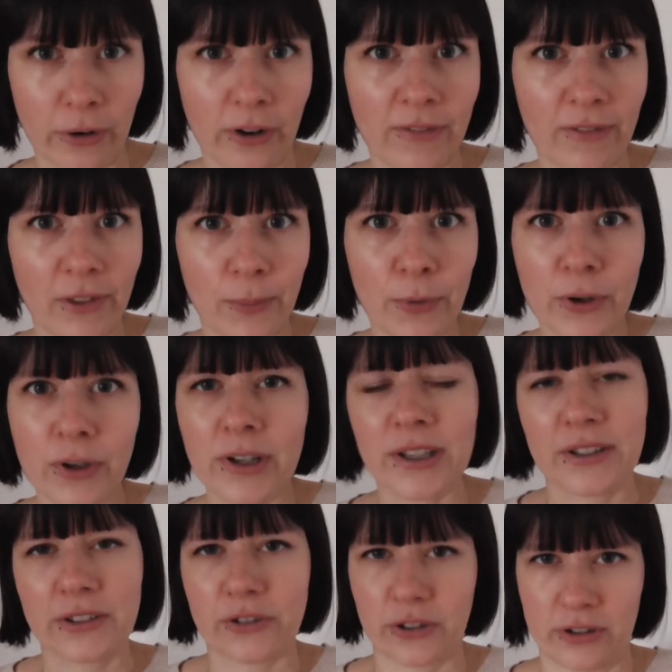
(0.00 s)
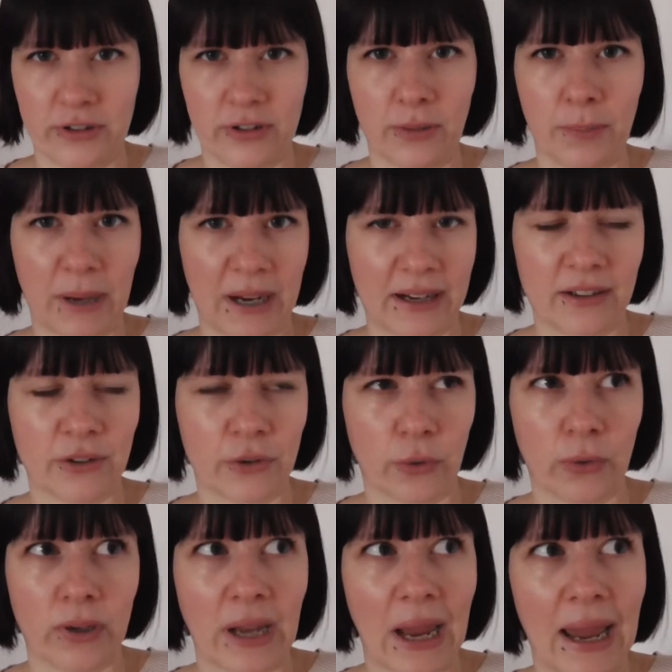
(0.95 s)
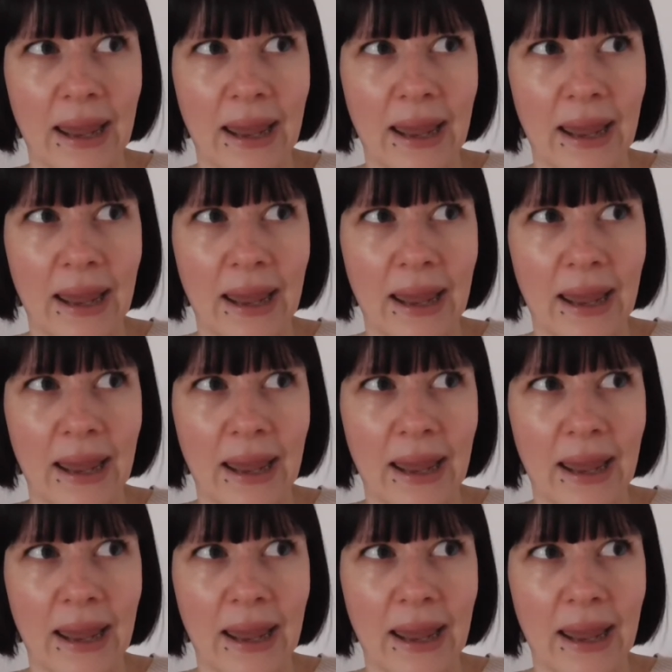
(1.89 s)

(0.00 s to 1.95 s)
of the book is just the backstory,